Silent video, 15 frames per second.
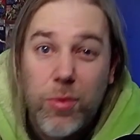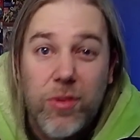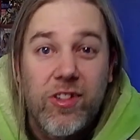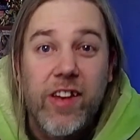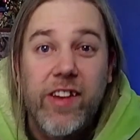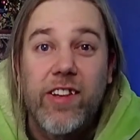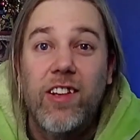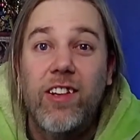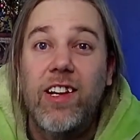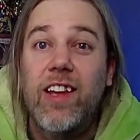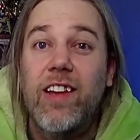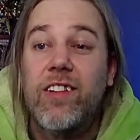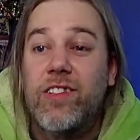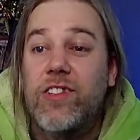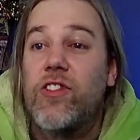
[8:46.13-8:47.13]
particularly
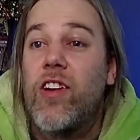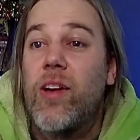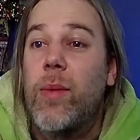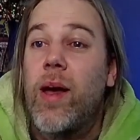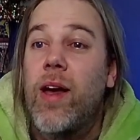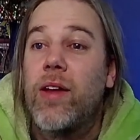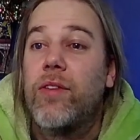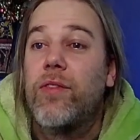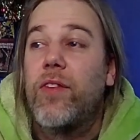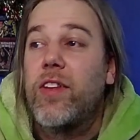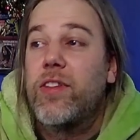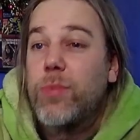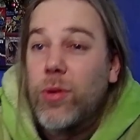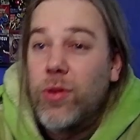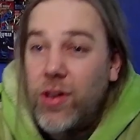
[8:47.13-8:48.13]
Instagram and
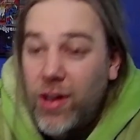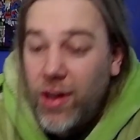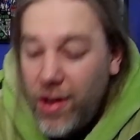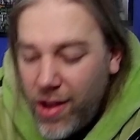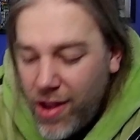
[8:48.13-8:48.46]
Facebook,